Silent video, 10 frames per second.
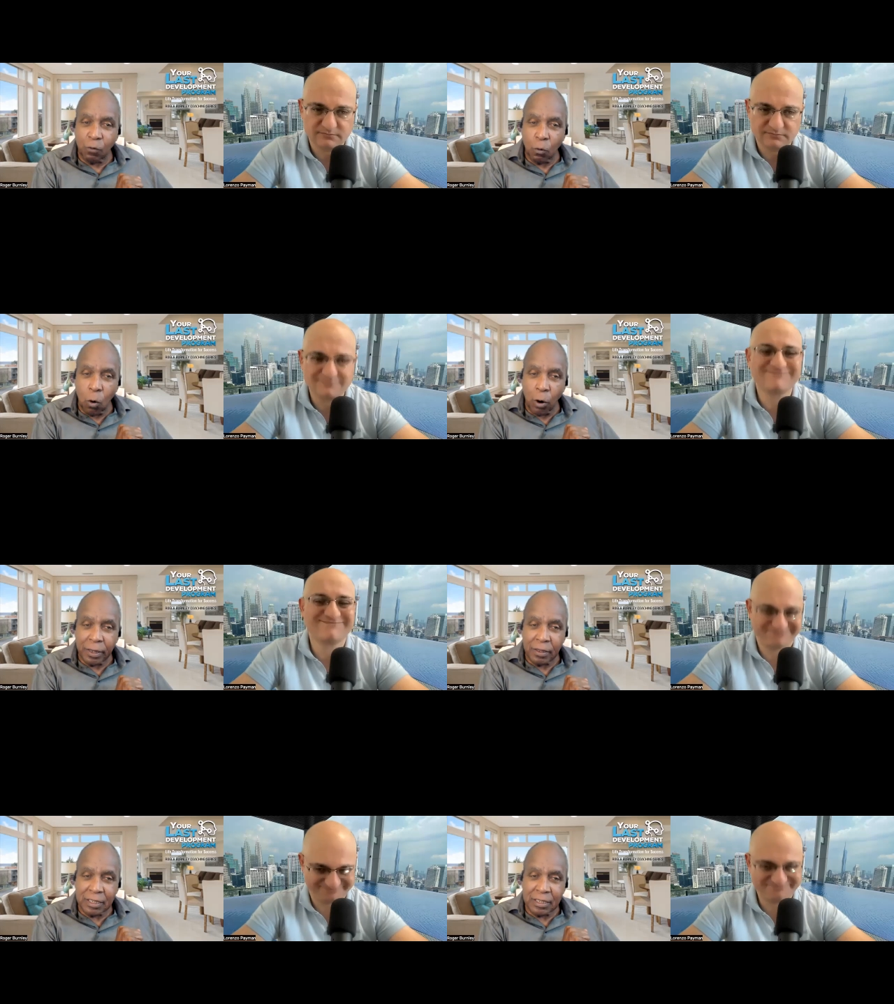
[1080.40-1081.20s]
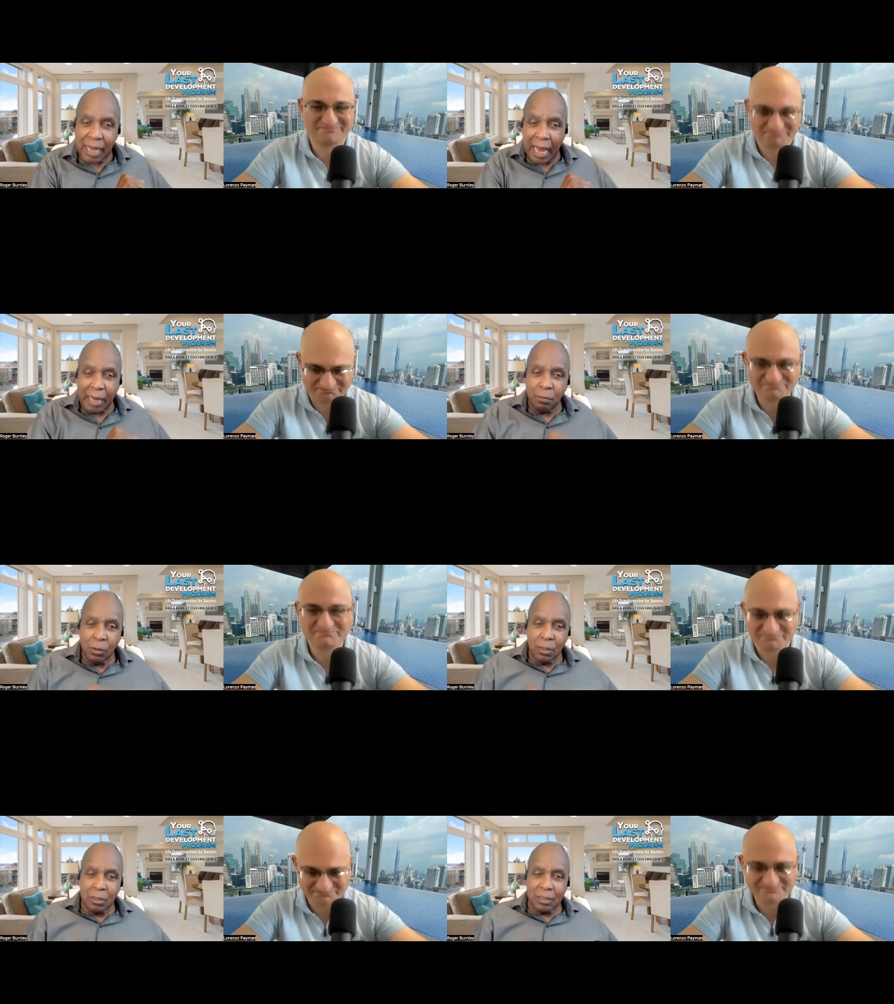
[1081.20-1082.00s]
Speaker 1: a war in this time.
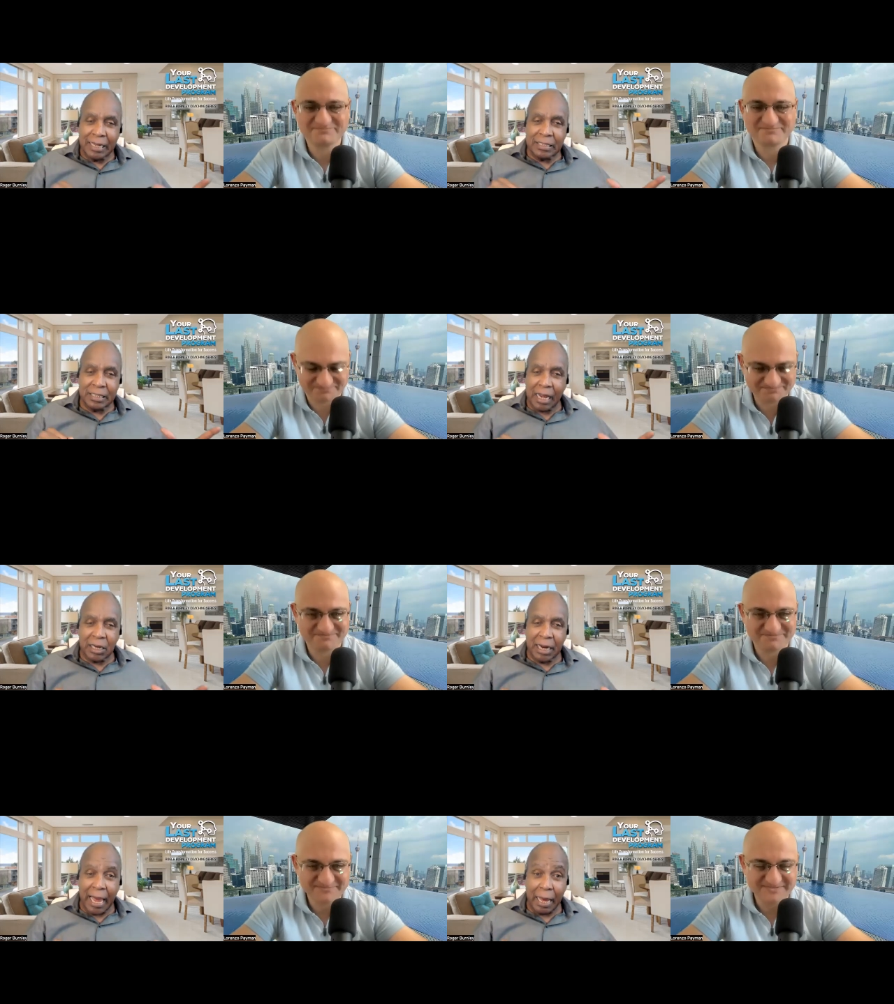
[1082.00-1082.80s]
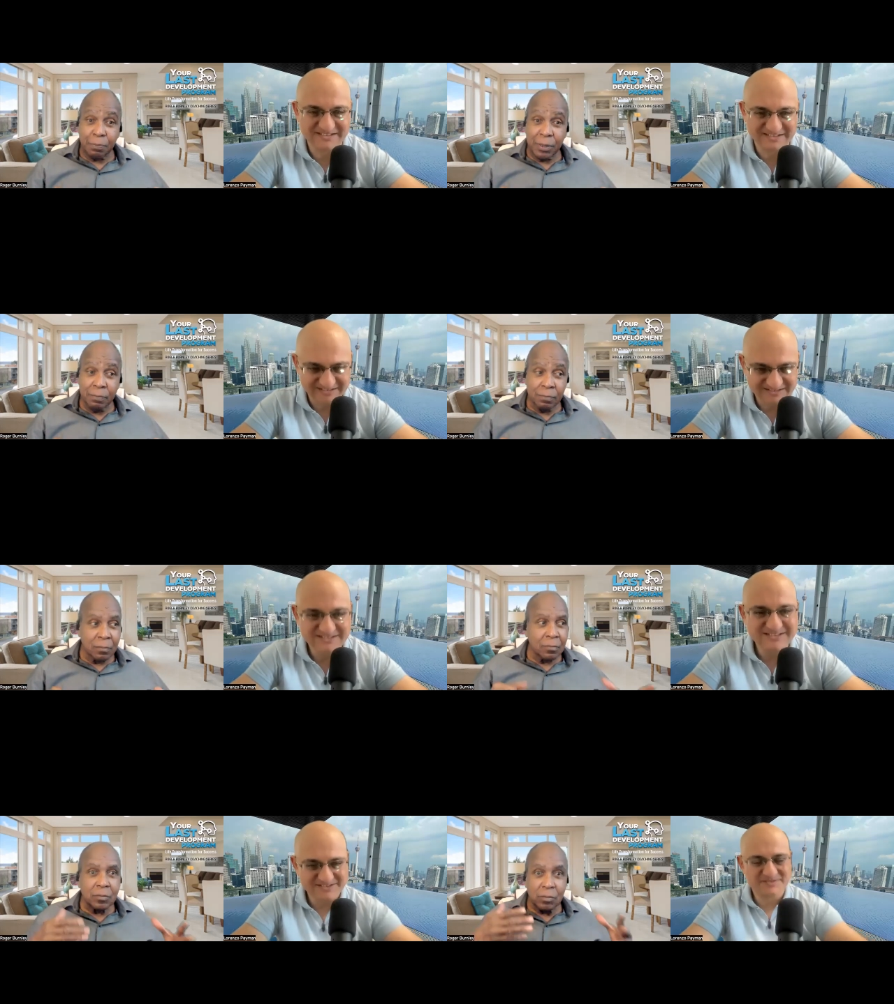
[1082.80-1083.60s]
That's not going to happen.
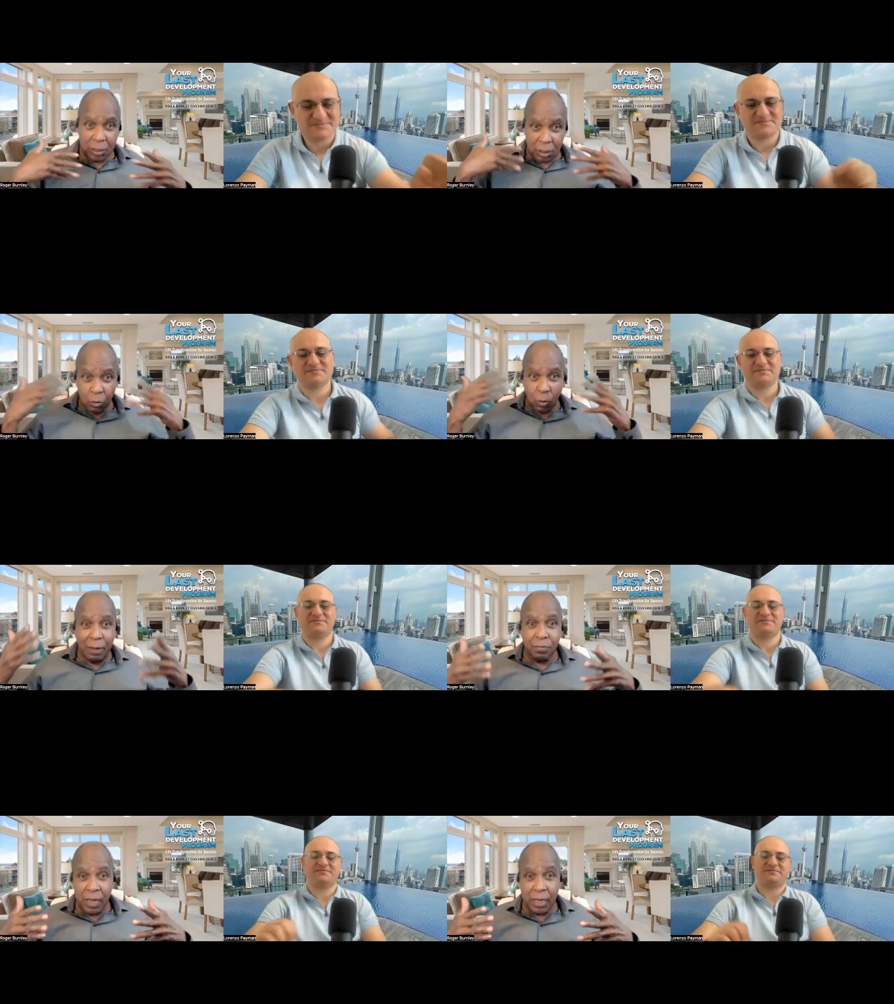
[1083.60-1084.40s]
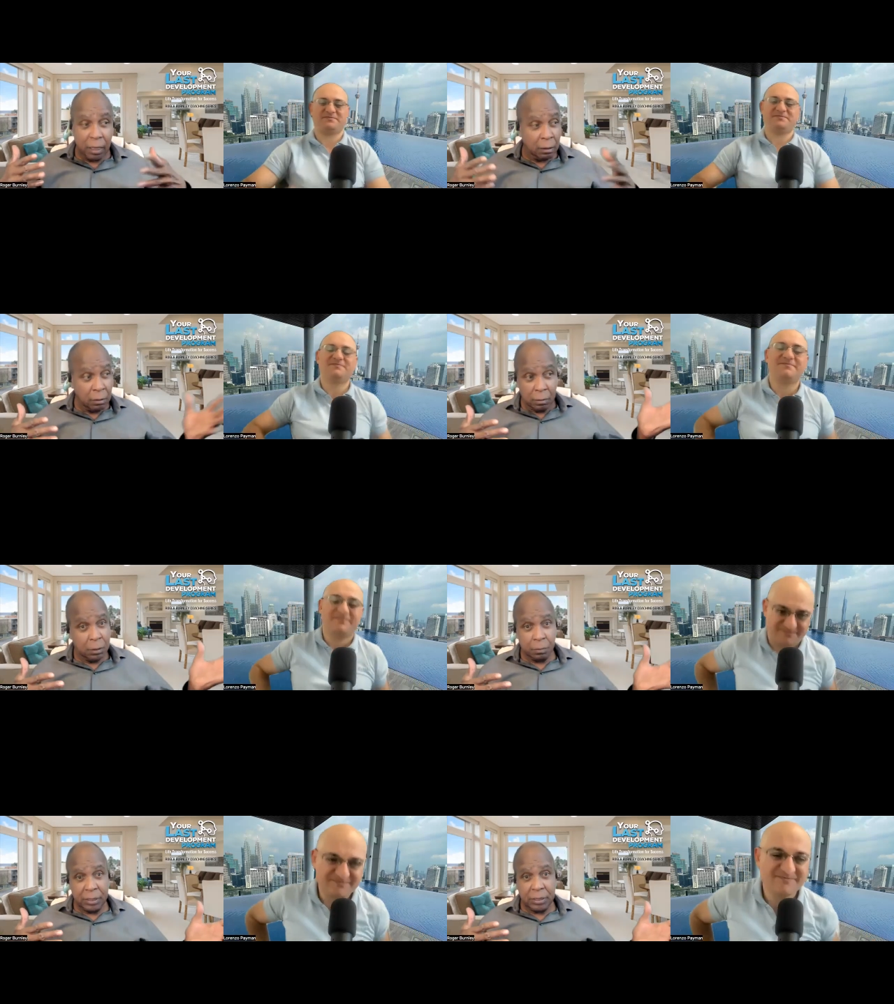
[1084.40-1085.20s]
This is what I'm thinking.
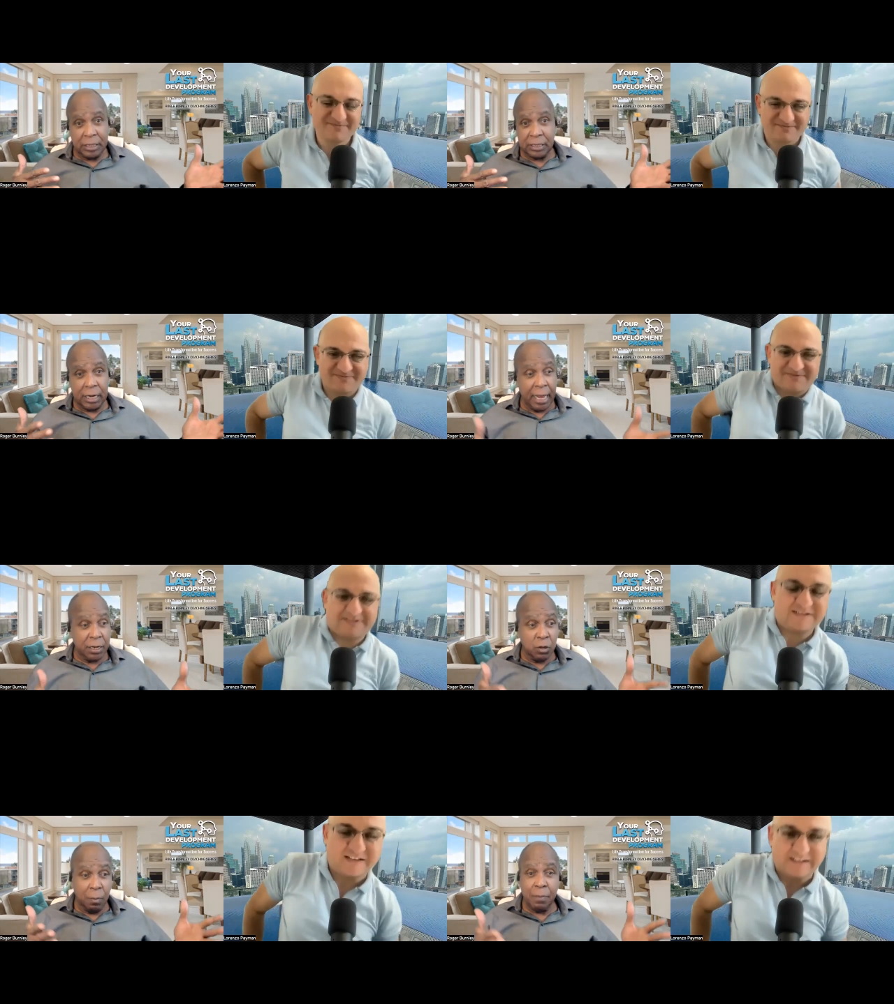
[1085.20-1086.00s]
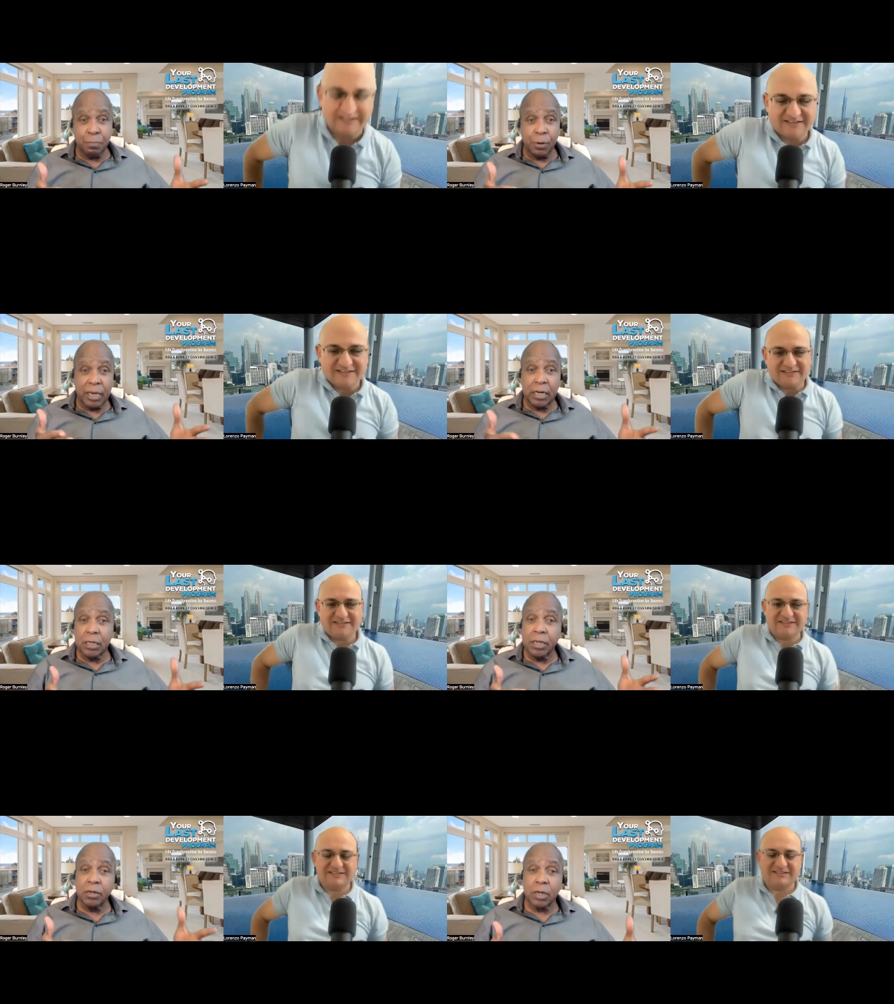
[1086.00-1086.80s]
But they said, and you might bring in a
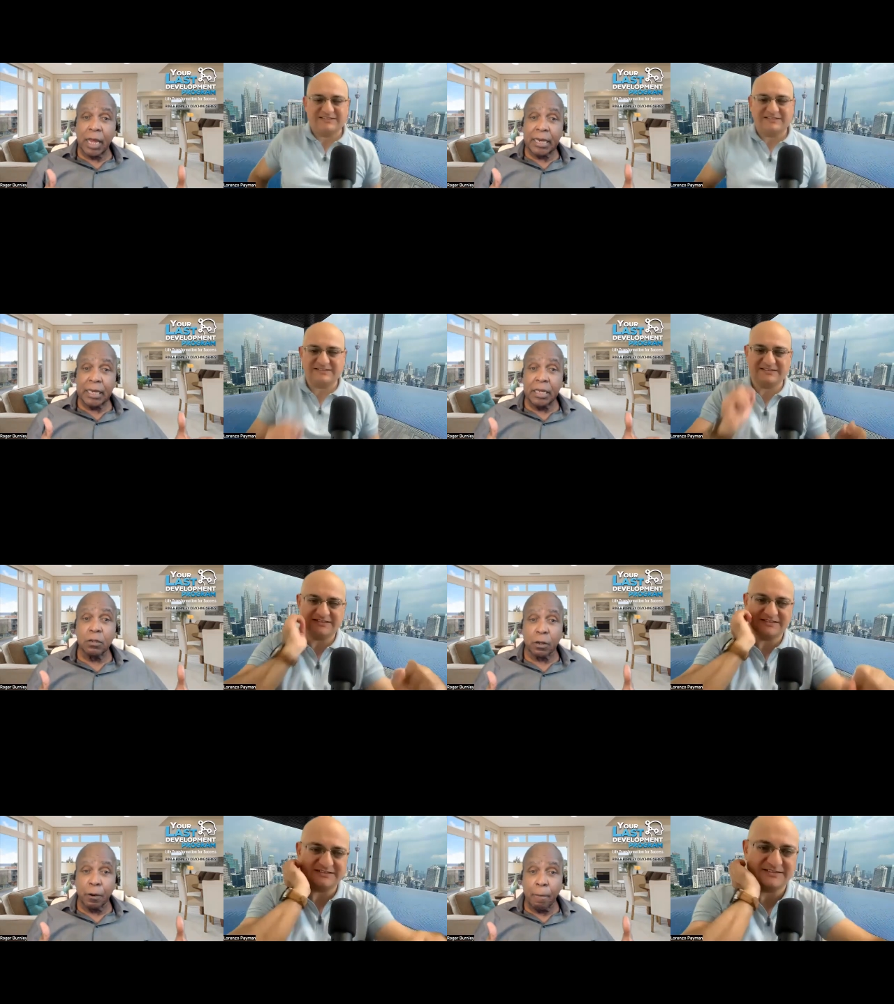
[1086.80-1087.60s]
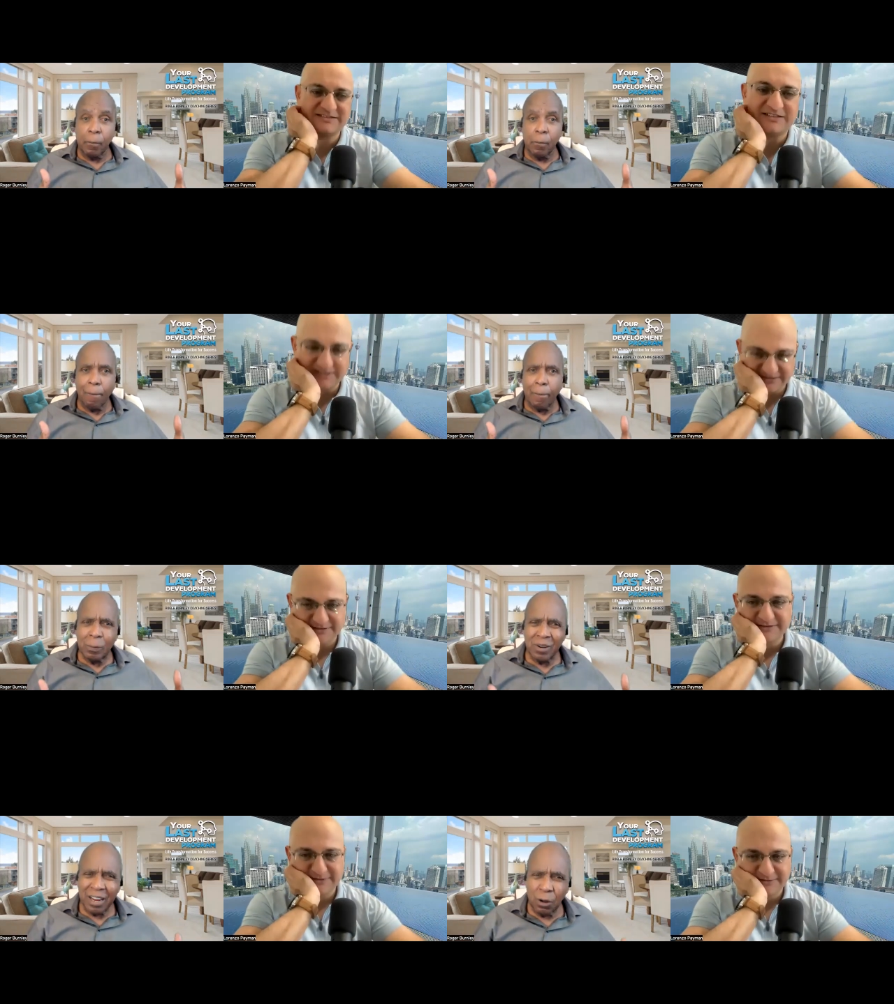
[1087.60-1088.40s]
leader like a Hitler.
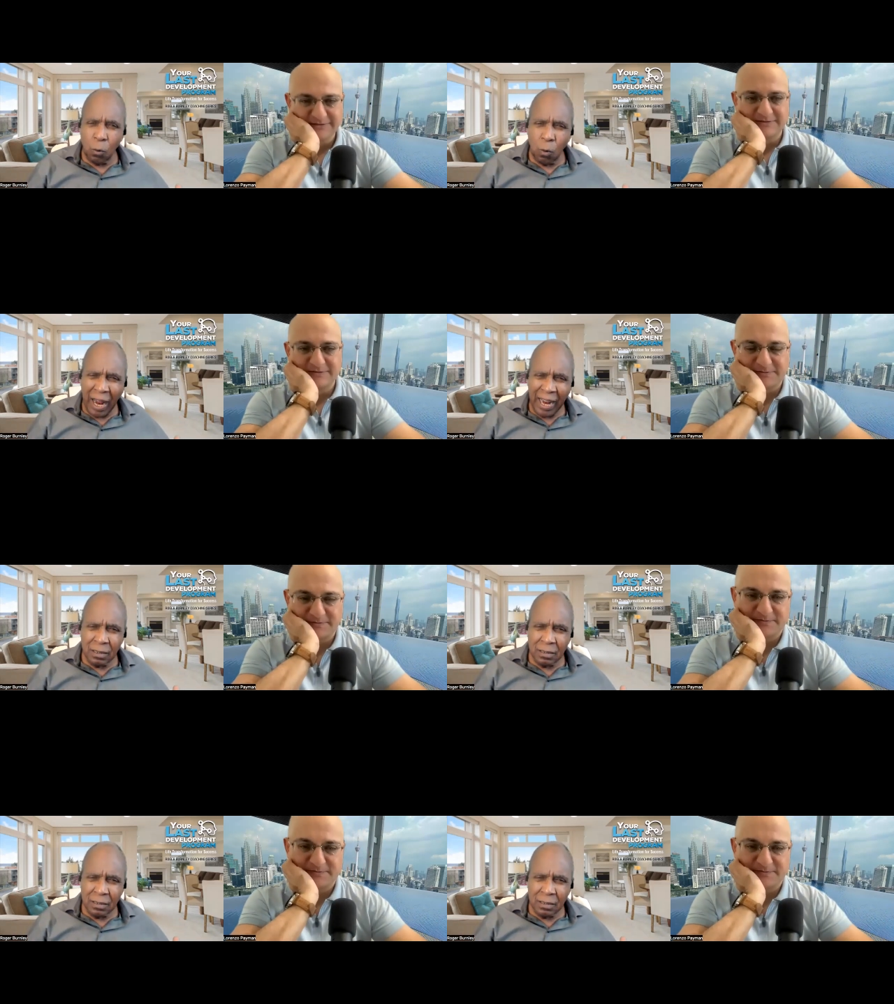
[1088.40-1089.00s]
I go, what?